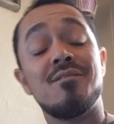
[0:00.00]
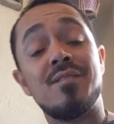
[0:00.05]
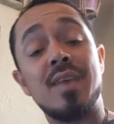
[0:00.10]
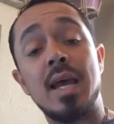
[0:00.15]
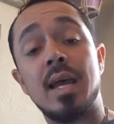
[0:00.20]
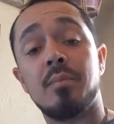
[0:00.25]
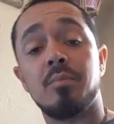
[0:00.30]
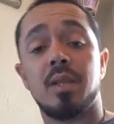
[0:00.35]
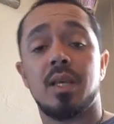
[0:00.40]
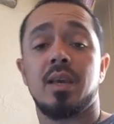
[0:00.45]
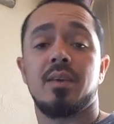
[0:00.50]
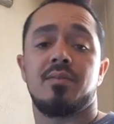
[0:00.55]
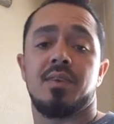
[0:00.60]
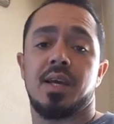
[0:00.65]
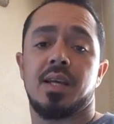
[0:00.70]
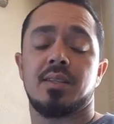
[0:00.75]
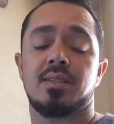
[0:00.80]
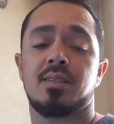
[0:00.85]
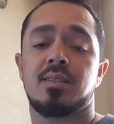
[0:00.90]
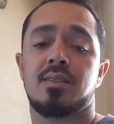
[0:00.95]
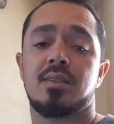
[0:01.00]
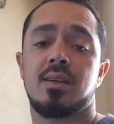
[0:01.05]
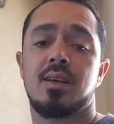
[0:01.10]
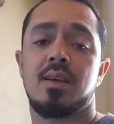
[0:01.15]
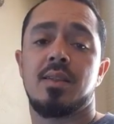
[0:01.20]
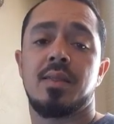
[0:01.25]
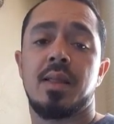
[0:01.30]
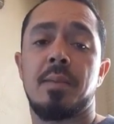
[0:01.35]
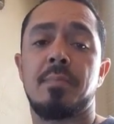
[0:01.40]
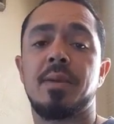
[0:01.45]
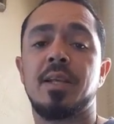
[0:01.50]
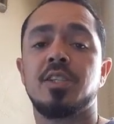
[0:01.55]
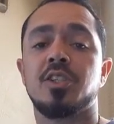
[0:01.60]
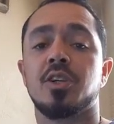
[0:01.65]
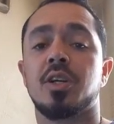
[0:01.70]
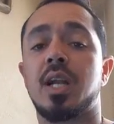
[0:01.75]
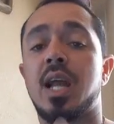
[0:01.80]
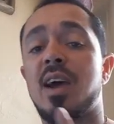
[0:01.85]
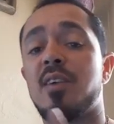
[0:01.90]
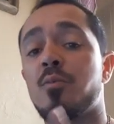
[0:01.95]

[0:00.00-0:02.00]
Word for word: Family events. That means you're going